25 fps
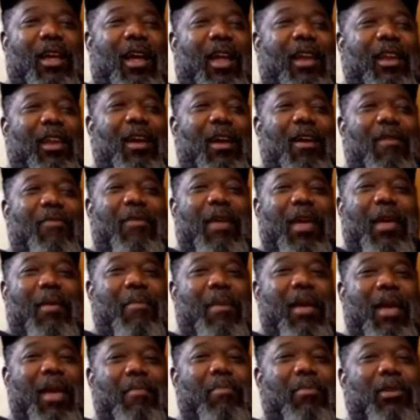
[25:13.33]
I love
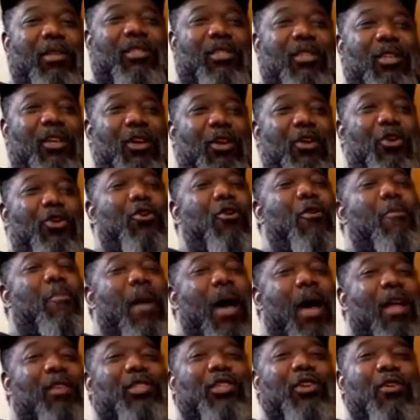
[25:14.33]
that, man. But you're
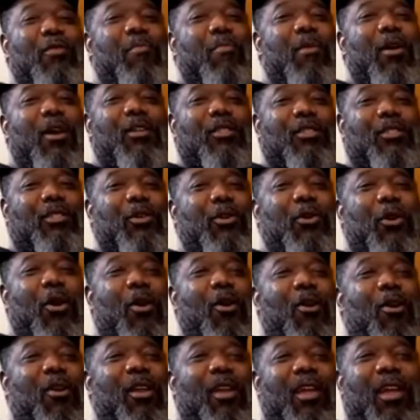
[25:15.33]
about two months too
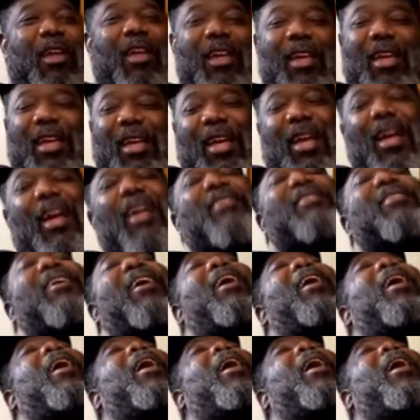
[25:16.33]
early." I said,